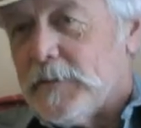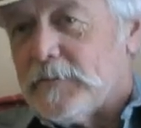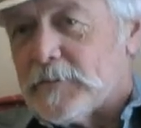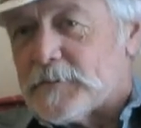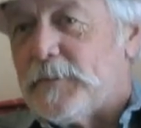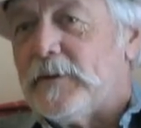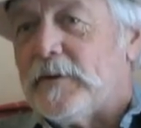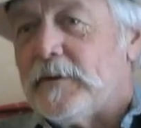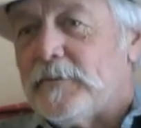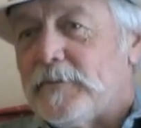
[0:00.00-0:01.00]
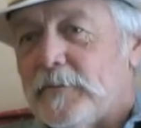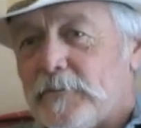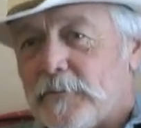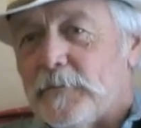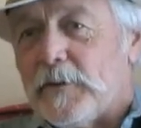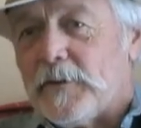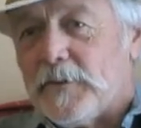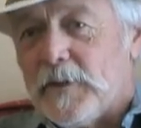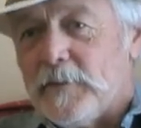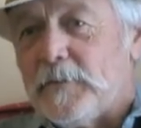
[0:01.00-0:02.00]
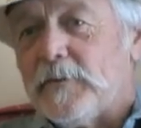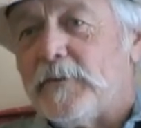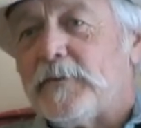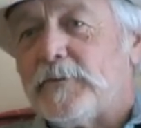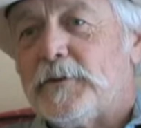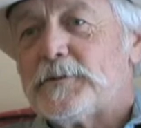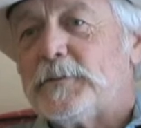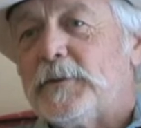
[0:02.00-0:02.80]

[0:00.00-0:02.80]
bit of a spin-off from the theme of the first